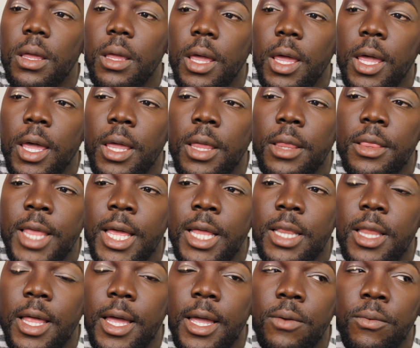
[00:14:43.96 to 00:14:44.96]
And that
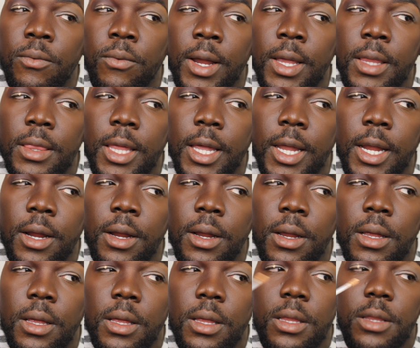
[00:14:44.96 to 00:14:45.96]
line right there,
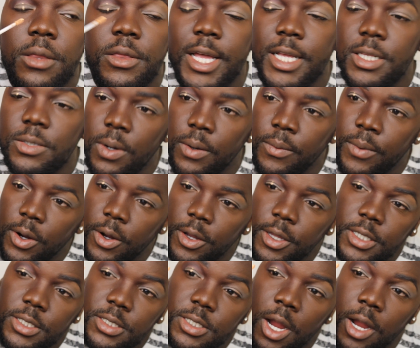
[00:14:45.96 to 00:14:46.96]
that's where we're going
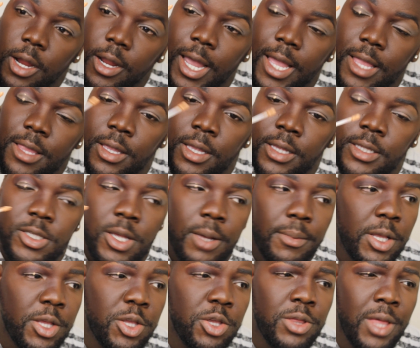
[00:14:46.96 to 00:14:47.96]
to start cutting it. So I'm
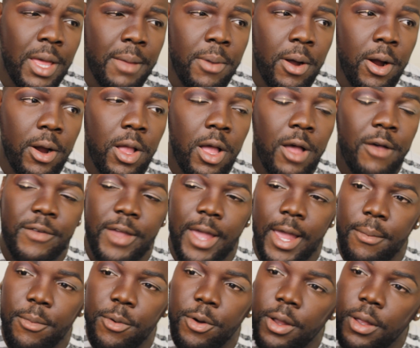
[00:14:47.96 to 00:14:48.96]
going to do that part off
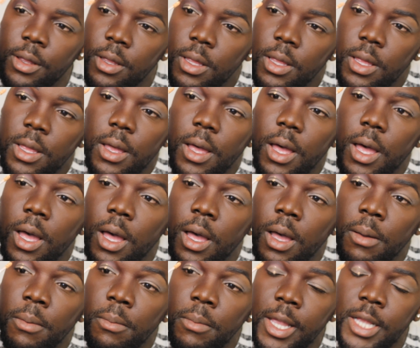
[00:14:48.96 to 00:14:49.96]
camera.
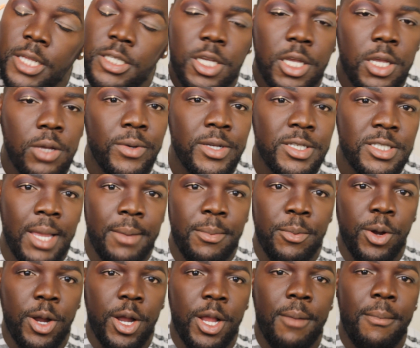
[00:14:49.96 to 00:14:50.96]
and show you what shape
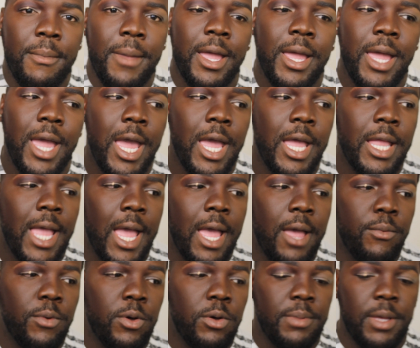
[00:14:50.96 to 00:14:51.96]
we're going to make. And I
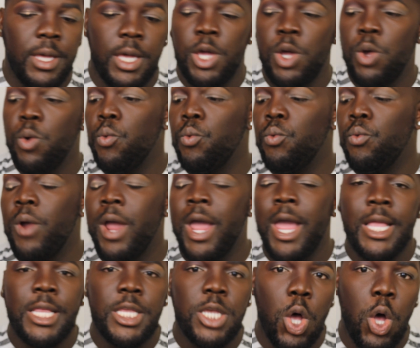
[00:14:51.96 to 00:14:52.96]
will be
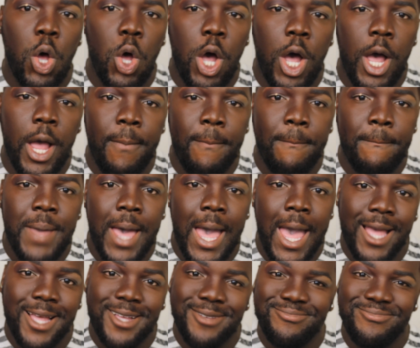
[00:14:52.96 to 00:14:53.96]
right on
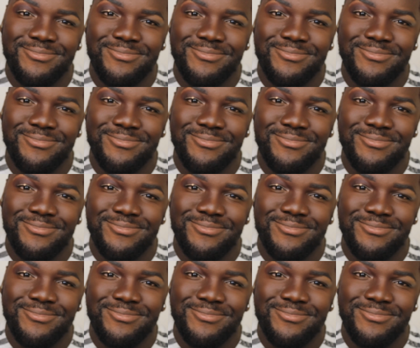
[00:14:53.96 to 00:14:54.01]
back.